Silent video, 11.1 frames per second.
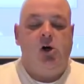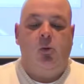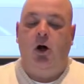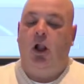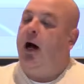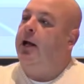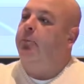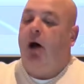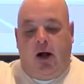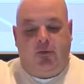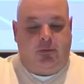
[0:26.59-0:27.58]
Well, I am
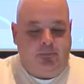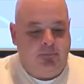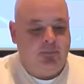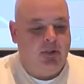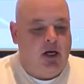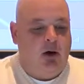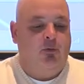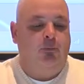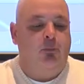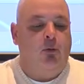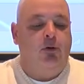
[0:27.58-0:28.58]
not. I
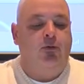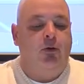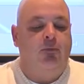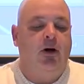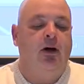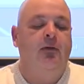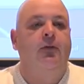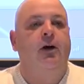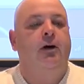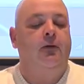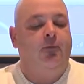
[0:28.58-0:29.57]
was born into a very,
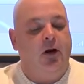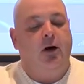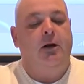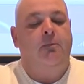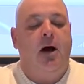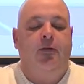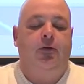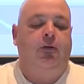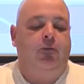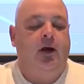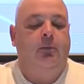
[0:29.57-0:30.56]
very, very
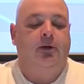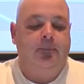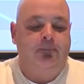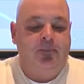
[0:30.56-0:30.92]
Methodist family.